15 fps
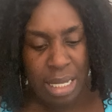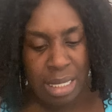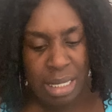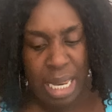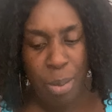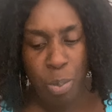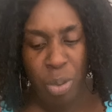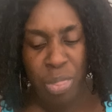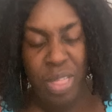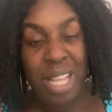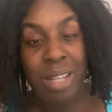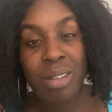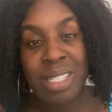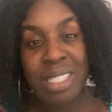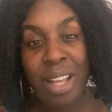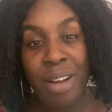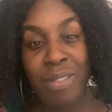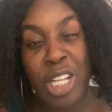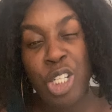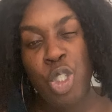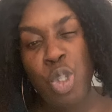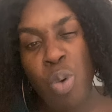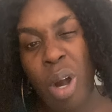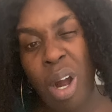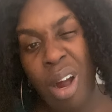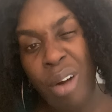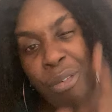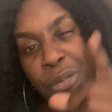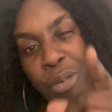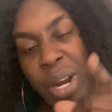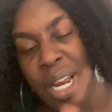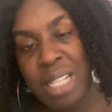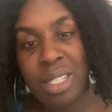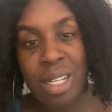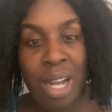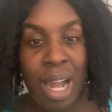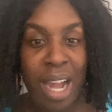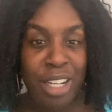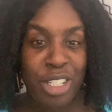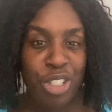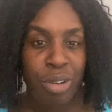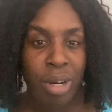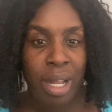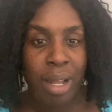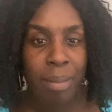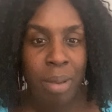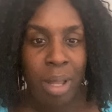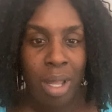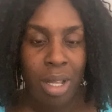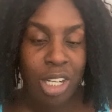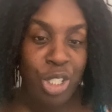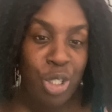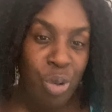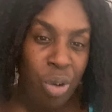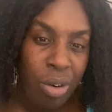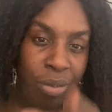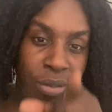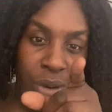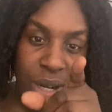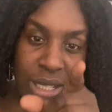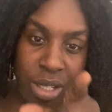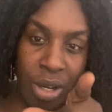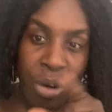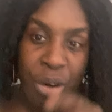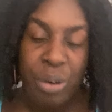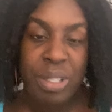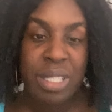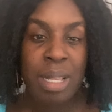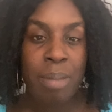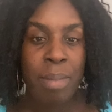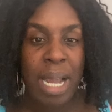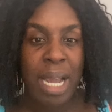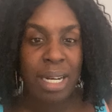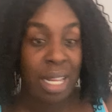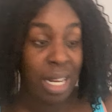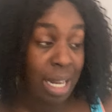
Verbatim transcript: deep within yourself that you are afraid to conjure up because you are afraid to hurt somebody.